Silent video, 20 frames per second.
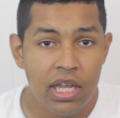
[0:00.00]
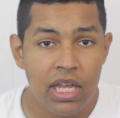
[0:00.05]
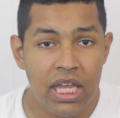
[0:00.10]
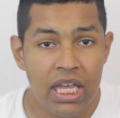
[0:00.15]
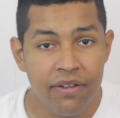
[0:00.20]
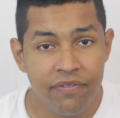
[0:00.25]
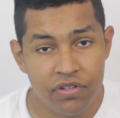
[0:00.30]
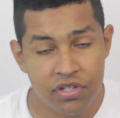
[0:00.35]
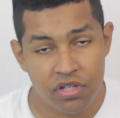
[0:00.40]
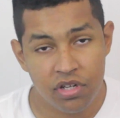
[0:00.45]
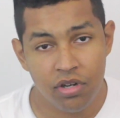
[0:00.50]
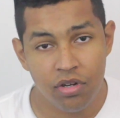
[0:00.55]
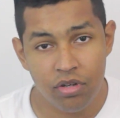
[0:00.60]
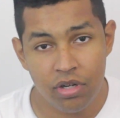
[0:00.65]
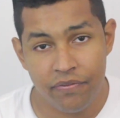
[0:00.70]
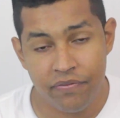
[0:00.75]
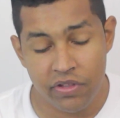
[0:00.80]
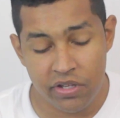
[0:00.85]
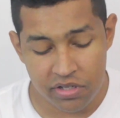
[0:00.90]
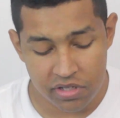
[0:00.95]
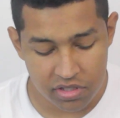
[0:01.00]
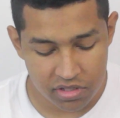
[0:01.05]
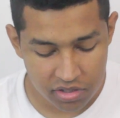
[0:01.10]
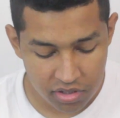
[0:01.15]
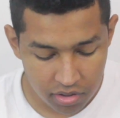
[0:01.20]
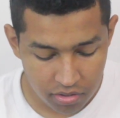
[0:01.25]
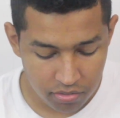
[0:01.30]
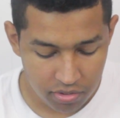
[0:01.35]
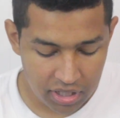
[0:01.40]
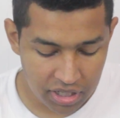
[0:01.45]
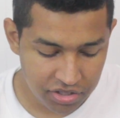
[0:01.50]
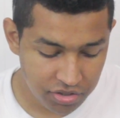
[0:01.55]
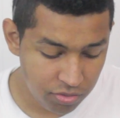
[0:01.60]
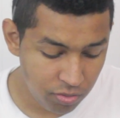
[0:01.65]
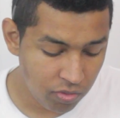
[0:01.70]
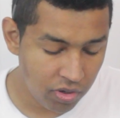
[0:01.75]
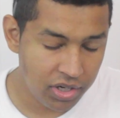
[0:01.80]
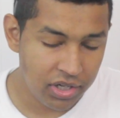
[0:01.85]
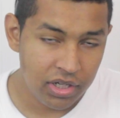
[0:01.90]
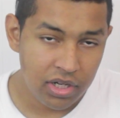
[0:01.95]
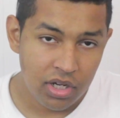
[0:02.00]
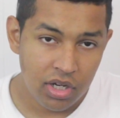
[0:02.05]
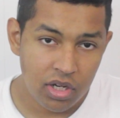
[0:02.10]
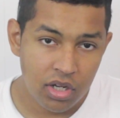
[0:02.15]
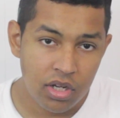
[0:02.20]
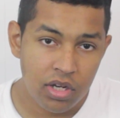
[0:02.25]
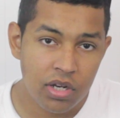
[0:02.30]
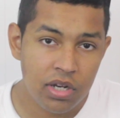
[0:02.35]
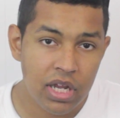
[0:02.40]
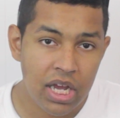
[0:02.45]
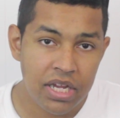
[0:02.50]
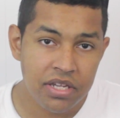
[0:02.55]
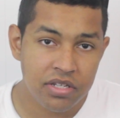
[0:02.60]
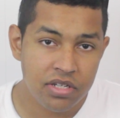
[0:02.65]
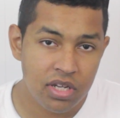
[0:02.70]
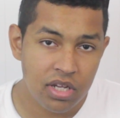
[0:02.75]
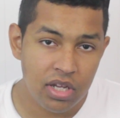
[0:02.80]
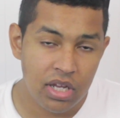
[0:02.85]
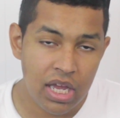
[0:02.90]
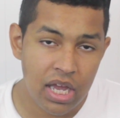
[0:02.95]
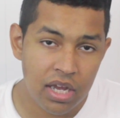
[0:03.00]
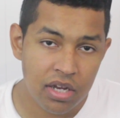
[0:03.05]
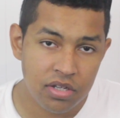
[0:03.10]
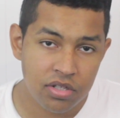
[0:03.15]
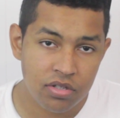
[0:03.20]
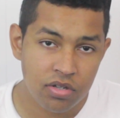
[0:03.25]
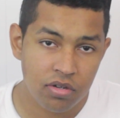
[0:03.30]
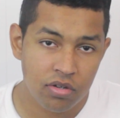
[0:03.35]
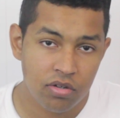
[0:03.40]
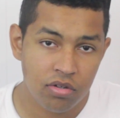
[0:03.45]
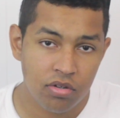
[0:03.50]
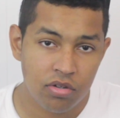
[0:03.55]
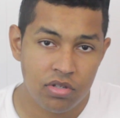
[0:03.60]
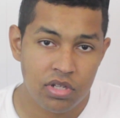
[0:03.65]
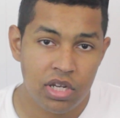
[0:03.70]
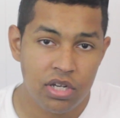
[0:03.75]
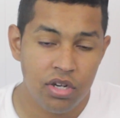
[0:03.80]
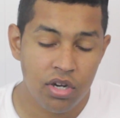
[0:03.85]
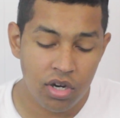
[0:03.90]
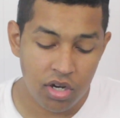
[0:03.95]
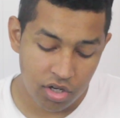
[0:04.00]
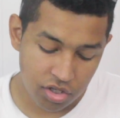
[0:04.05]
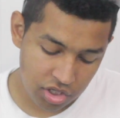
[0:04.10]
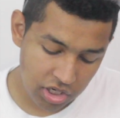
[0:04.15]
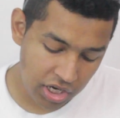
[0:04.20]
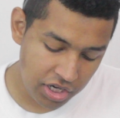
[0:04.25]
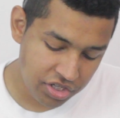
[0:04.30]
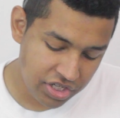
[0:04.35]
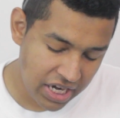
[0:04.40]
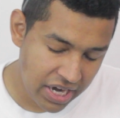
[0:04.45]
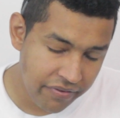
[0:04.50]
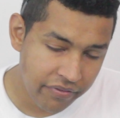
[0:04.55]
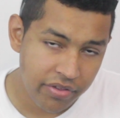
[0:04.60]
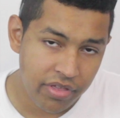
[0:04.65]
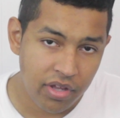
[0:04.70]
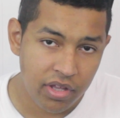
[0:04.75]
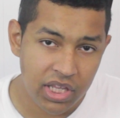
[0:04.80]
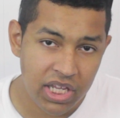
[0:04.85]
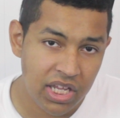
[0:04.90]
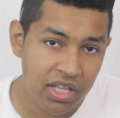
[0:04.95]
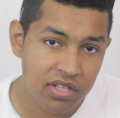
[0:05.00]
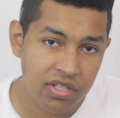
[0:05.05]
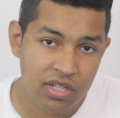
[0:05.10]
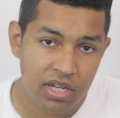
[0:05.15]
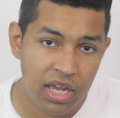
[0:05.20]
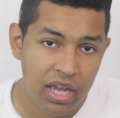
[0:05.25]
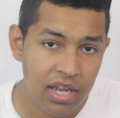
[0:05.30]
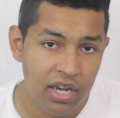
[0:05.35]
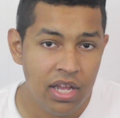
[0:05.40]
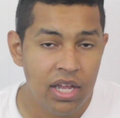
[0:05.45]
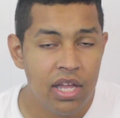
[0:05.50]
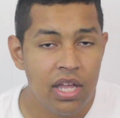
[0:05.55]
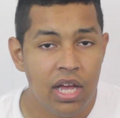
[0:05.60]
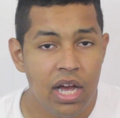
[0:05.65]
If so, if this is you, that you want nice externals and you're going to change everything on the inside,